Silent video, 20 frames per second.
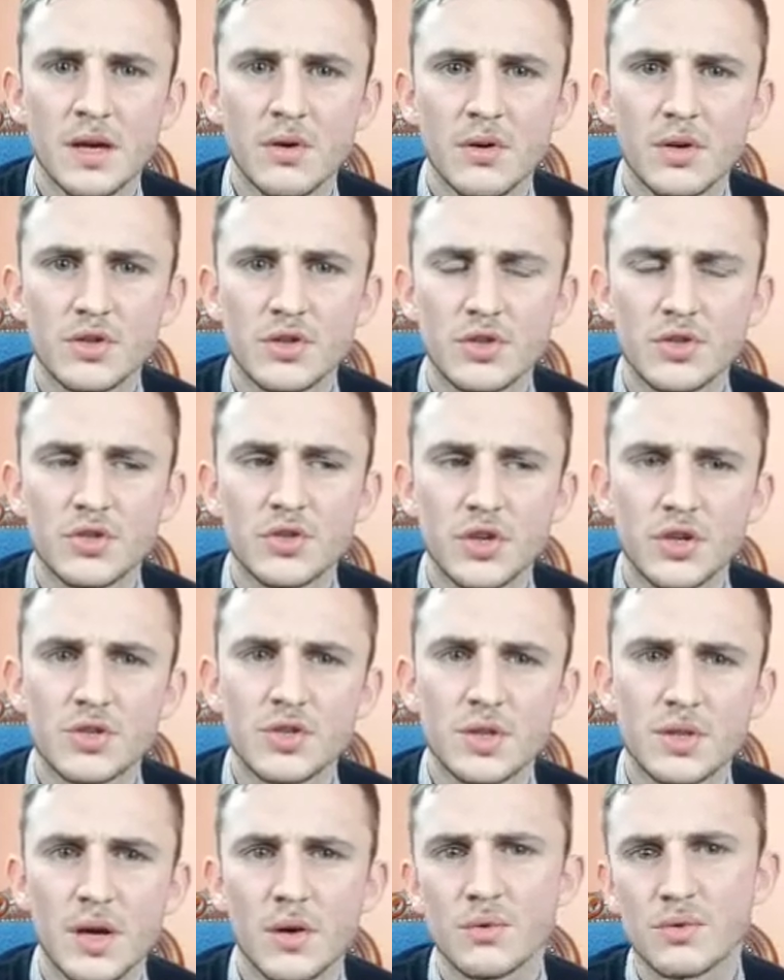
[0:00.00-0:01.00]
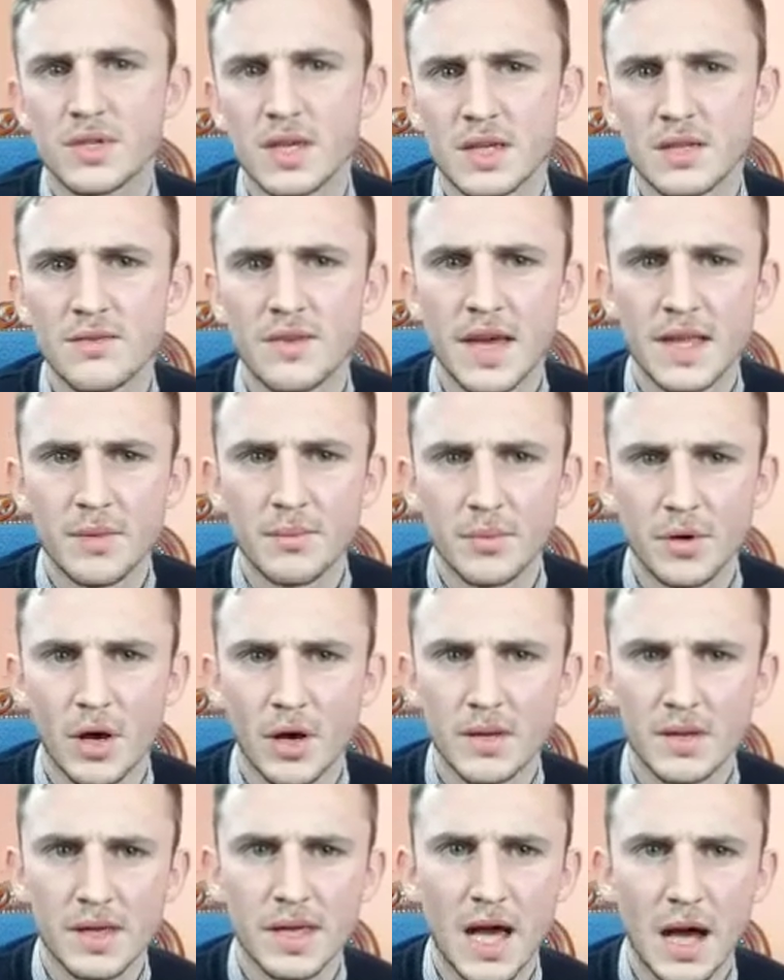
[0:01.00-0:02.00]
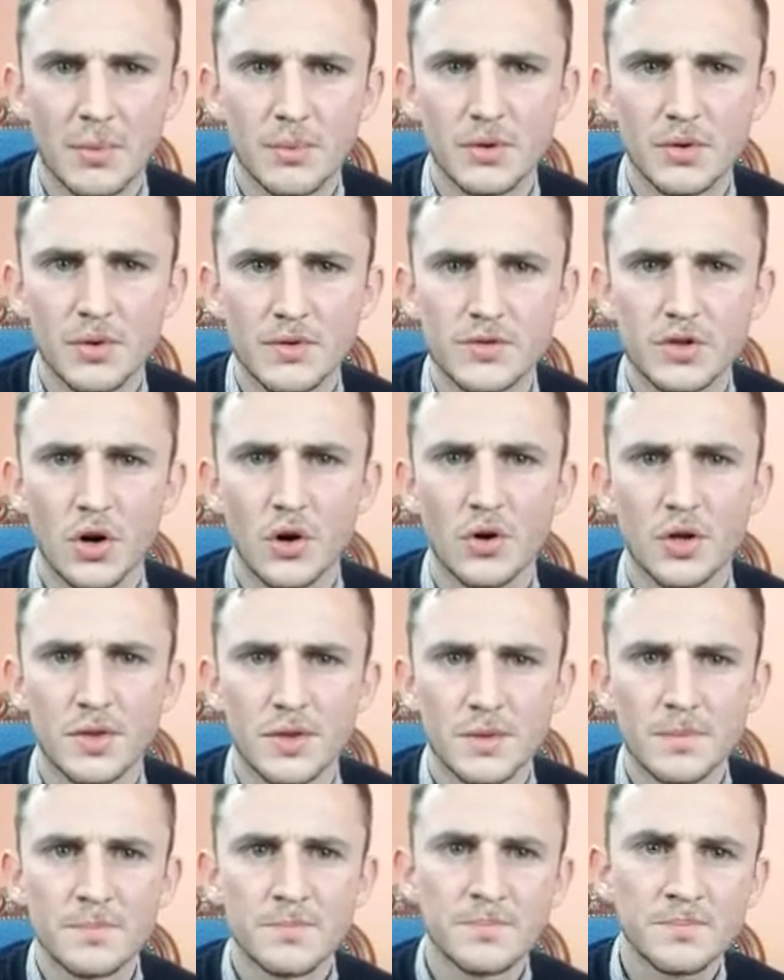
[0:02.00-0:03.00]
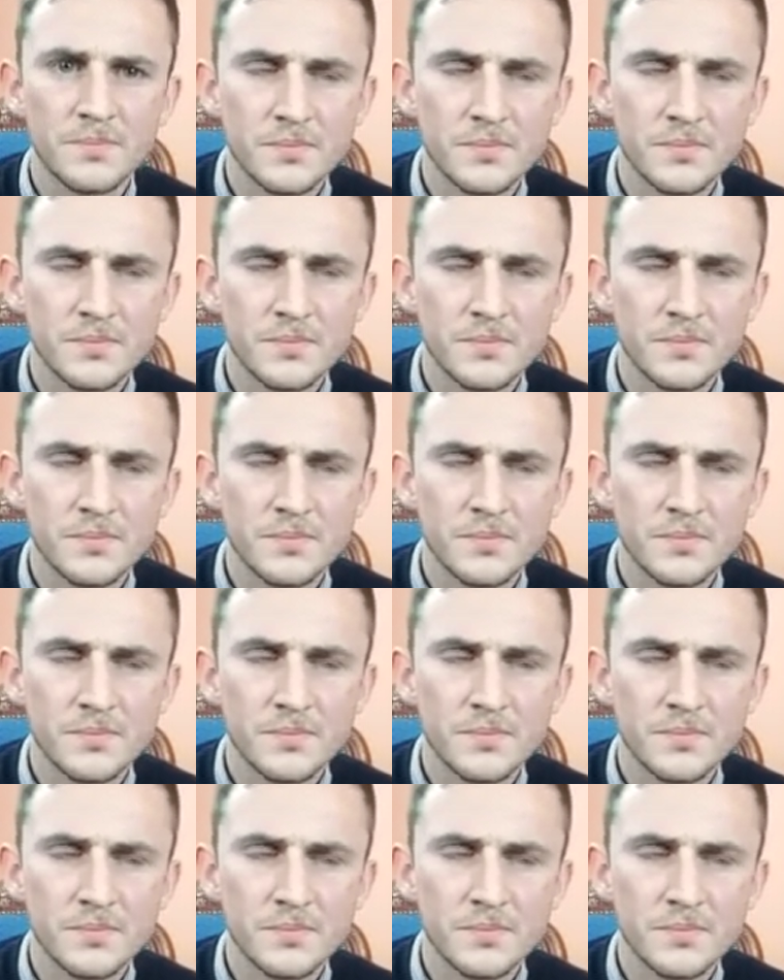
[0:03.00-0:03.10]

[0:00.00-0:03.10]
which is just outside of Edinburgh, the capital of Scotland.